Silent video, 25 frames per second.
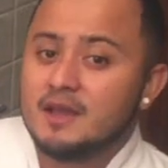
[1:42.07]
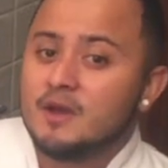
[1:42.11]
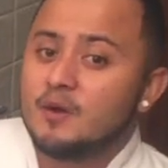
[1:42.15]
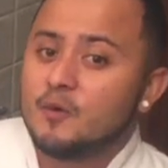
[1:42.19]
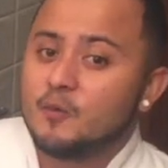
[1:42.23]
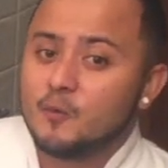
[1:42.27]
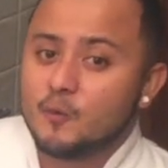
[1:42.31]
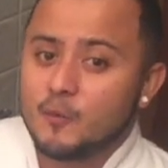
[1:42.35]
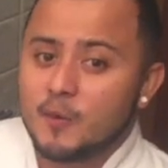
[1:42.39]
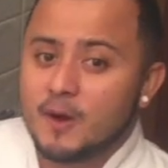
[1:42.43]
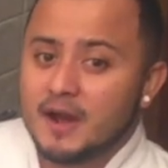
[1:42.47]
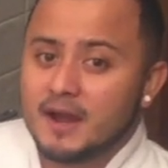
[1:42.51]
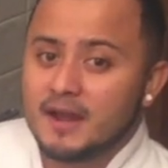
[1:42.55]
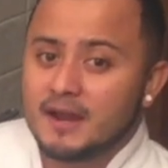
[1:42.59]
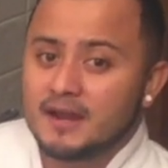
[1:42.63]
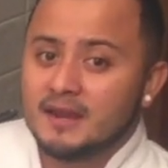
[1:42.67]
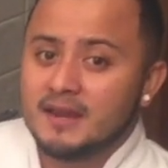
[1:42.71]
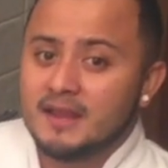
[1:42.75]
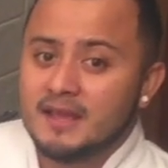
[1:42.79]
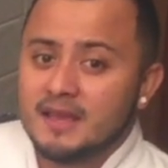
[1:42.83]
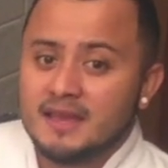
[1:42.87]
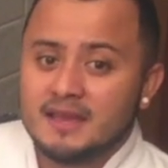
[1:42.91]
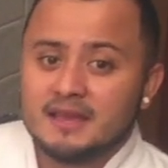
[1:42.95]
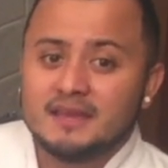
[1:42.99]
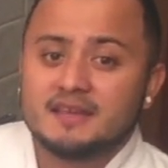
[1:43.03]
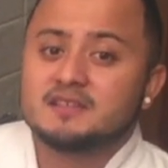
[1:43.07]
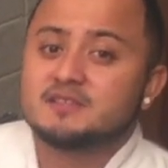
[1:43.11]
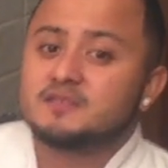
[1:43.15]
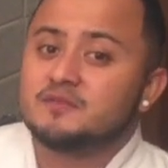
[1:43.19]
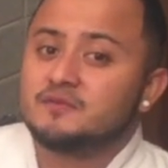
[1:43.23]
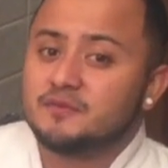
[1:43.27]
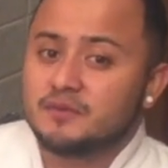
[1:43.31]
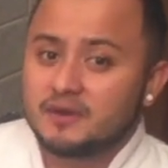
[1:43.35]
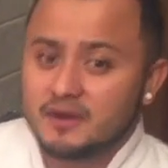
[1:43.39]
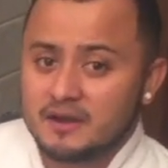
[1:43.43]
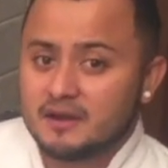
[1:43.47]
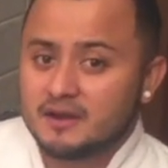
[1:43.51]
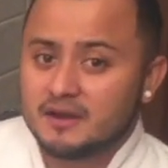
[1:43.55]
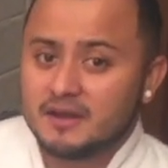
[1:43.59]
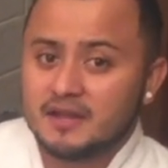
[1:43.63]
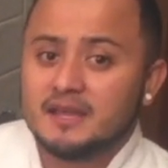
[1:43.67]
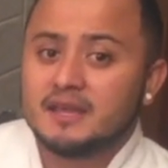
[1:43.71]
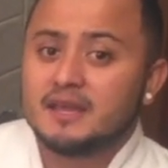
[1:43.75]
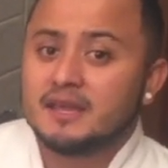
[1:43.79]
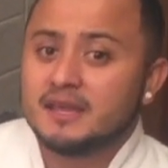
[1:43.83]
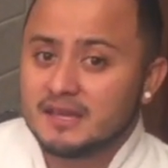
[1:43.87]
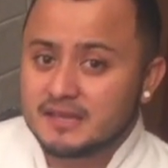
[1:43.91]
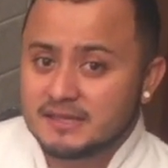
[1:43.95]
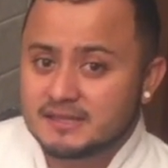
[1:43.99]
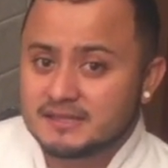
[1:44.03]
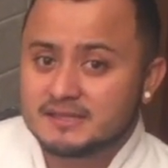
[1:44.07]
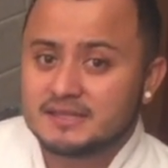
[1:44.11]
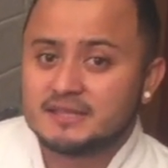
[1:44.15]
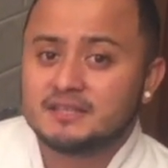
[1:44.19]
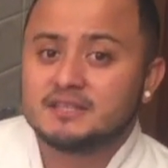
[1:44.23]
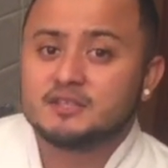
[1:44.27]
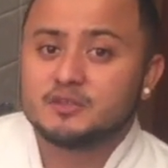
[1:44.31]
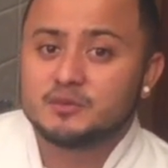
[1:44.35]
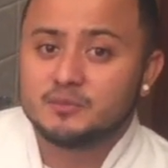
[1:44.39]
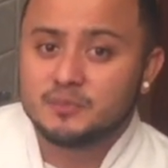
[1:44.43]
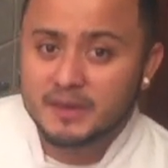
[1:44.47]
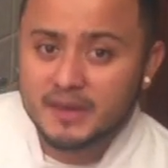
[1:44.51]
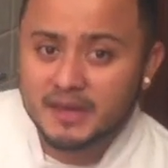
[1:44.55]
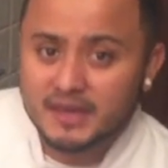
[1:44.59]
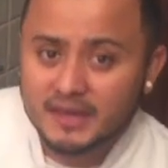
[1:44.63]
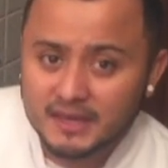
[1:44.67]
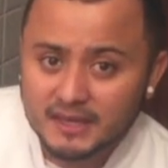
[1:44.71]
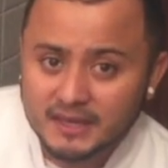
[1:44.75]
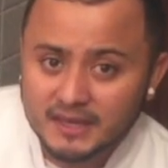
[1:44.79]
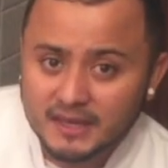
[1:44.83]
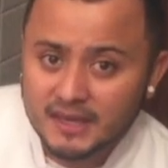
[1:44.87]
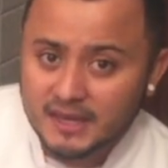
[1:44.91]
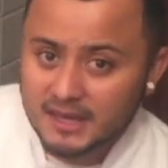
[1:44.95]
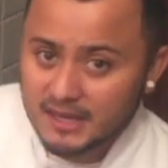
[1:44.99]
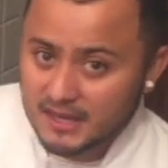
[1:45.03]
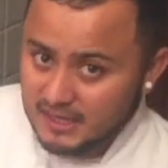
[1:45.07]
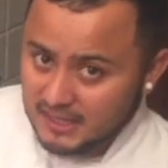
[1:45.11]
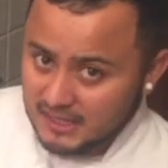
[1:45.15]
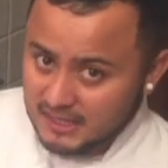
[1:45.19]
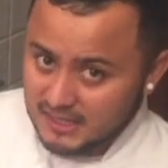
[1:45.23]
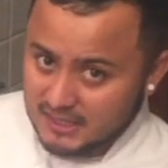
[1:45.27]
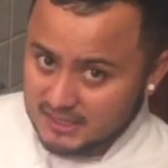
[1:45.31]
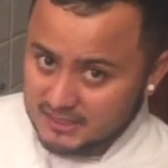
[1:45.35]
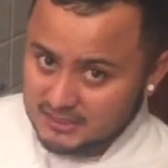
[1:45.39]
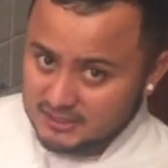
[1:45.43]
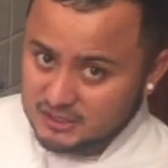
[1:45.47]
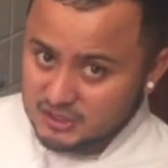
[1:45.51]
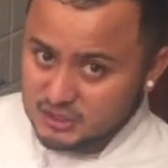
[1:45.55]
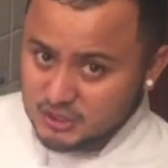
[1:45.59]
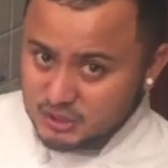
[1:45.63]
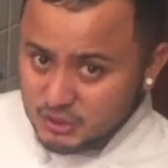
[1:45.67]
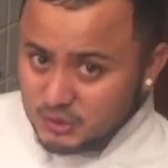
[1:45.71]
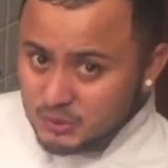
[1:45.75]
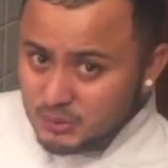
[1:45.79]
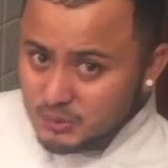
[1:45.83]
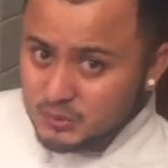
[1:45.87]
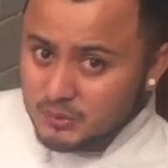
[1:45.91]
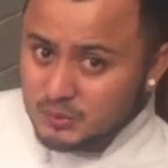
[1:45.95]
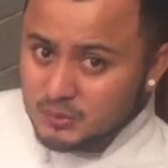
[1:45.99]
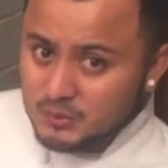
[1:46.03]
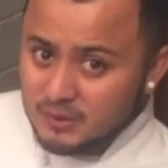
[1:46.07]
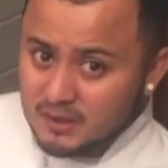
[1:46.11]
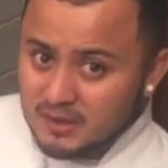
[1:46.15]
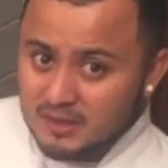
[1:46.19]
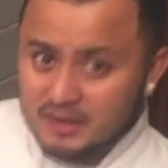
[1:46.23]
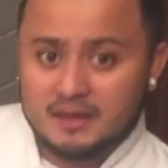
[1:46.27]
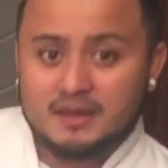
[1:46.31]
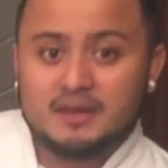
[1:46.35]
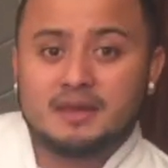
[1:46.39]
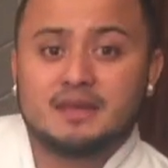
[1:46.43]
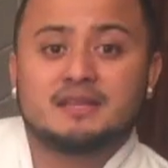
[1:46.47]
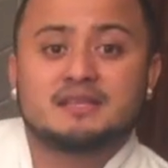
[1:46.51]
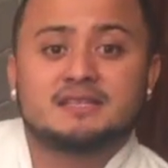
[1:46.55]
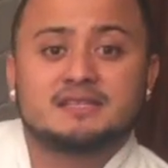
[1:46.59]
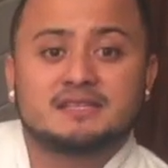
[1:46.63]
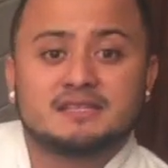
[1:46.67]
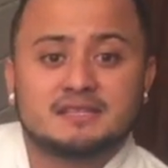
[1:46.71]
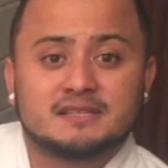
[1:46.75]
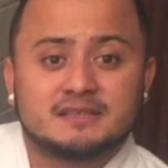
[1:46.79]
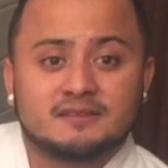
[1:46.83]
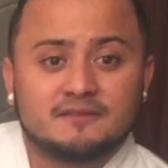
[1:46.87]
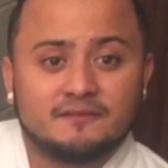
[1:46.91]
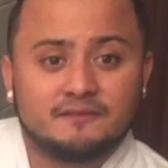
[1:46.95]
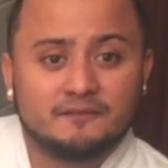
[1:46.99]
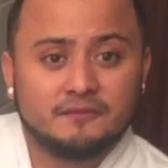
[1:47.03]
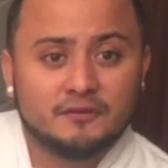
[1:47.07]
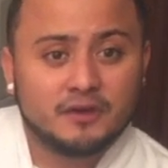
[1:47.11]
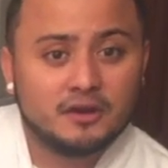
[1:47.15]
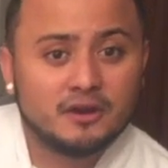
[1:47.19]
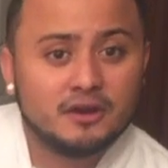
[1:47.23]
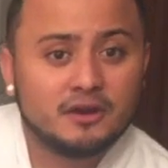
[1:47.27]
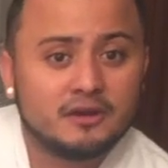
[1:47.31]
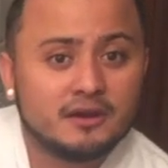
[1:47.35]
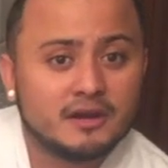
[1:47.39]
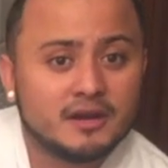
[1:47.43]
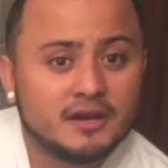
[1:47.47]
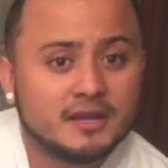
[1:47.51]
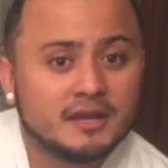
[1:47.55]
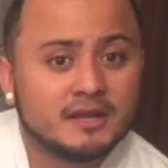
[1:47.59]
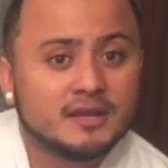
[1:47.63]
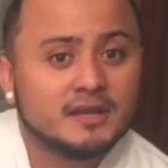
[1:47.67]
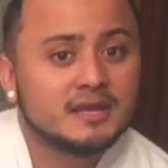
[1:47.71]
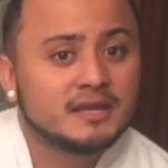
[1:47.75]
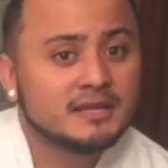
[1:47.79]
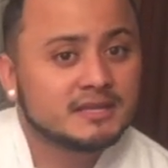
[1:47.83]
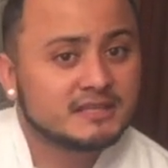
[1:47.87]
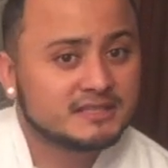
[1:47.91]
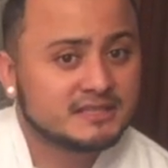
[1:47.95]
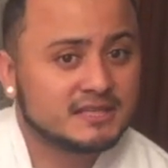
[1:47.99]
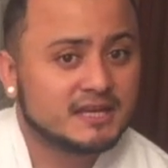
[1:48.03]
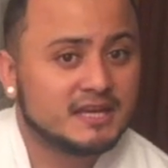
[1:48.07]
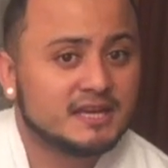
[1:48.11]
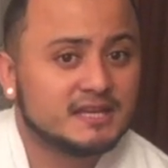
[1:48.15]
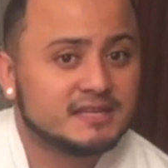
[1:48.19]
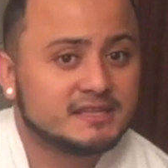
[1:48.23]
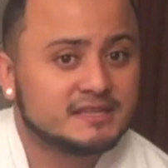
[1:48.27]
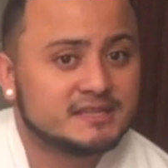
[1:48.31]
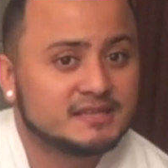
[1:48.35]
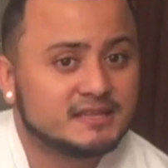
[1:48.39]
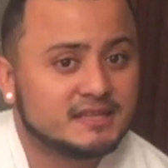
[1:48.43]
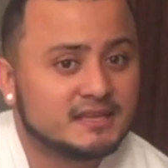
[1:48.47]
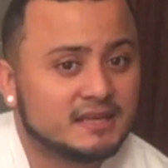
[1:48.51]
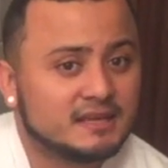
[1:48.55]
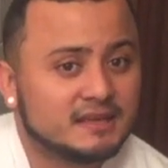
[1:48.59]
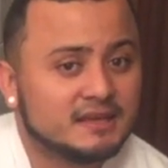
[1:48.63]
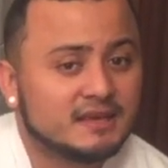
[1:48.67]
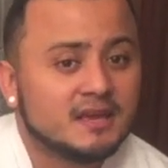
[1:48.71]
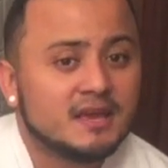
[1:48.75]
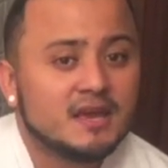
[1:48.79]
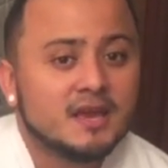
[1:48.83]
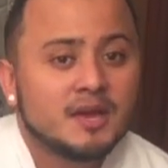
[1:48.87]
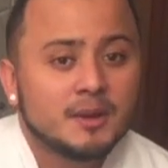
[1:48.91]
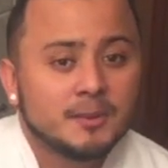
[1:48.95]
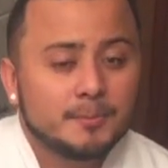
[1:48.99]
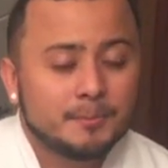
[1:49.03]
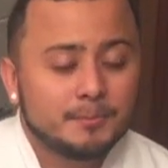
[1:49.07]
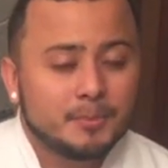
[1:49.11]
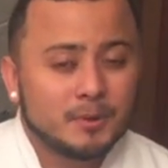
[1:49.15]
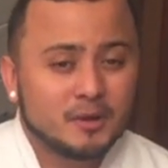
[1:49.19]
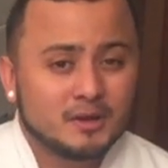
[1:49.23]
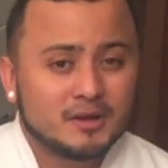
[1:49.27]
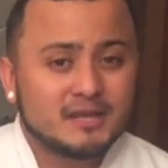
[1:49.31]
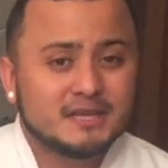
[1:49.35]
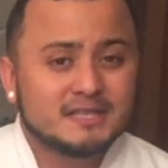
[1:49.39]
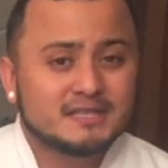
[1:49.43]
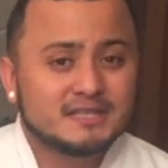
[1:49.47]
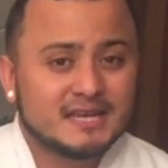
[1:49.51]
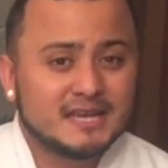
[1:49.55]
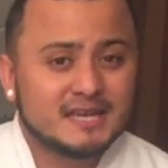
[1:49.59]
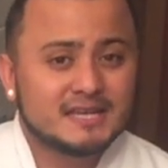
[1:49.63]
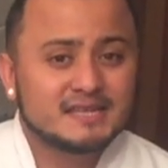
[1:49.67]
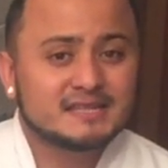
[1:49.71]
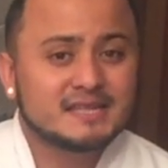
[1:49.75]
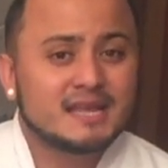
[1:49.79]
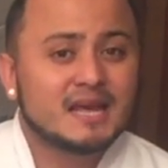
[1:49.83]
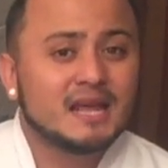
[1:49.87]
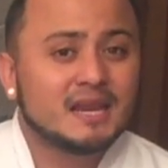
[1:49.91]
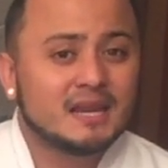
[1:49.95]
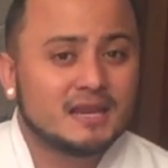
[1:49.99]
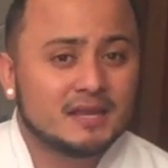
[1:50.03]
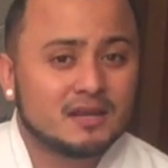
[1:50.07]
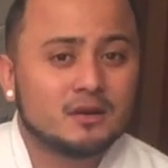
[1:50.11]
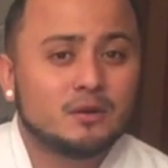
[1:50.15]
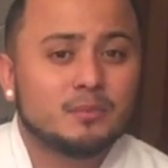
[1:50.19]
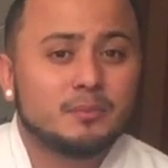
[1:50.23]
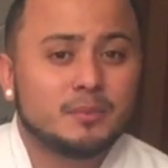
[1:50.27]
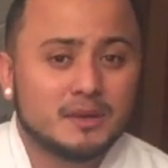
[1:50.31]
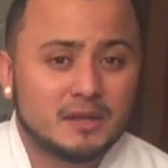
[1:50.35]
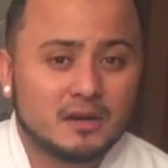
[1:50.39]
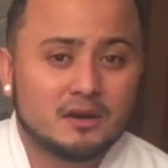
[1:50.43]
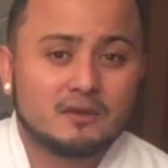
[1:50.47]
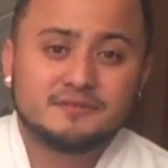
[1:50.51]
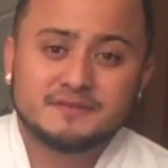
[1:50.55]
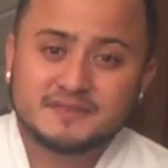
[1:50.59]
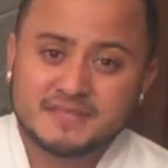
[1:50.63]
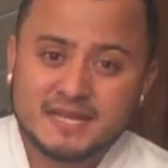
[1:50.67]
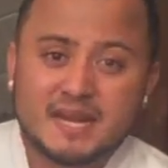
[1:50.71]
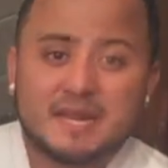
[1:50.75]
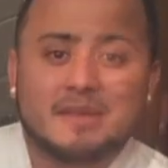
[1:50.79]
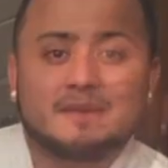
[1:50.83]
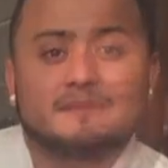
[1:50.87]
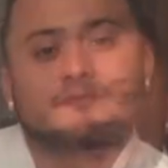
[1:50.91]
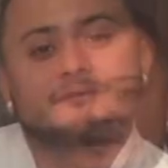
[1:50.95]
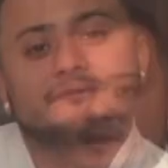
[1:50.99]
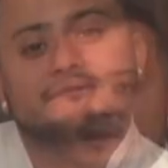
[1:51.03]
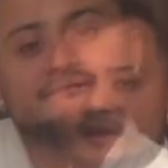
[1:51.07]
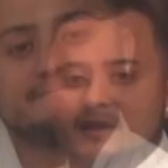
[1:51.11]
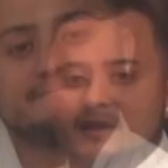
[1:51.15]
1, is very easy to make, and 2, it's very tasty, but it takes a little bit of time.